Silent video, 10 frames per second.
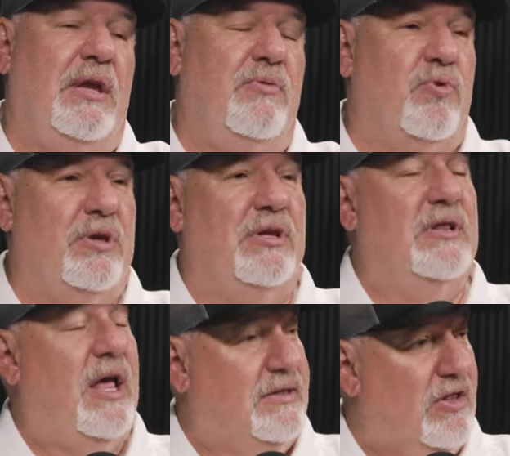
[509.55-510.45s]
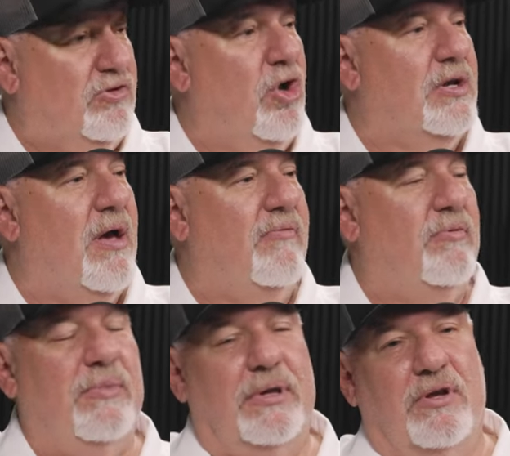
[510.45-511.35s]
He really liked the look of
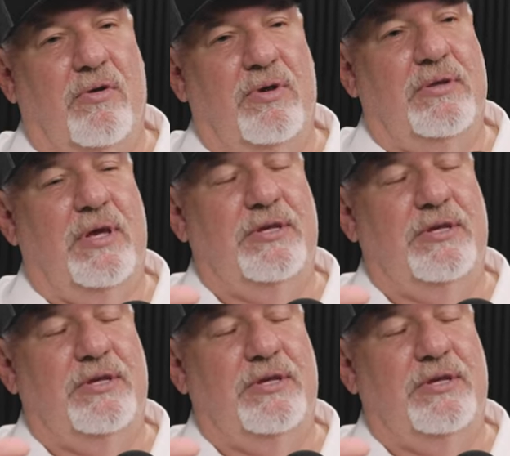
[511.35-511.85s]
them. You know, he,